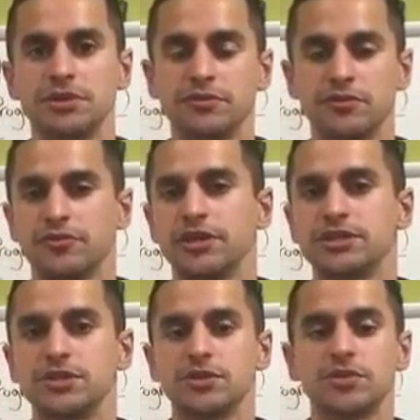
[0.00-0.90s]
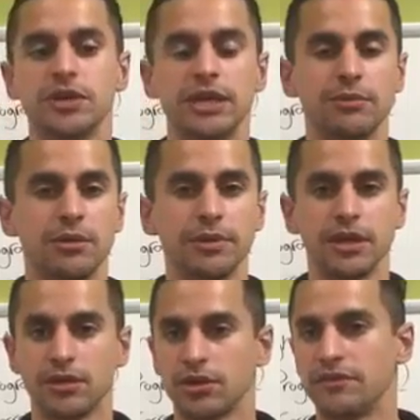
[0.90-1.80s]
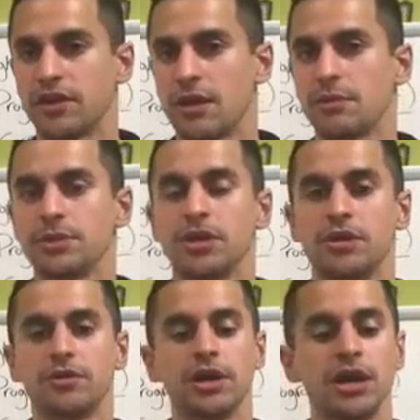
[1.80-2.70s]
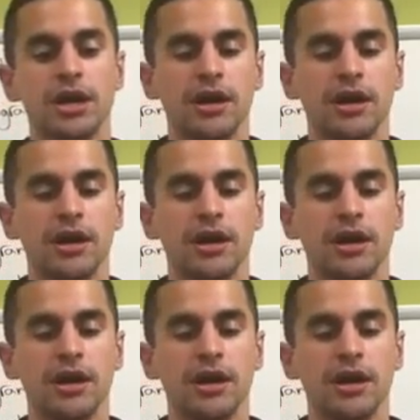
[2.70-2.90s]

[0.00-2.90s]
please feel free to email me or leave a comment below.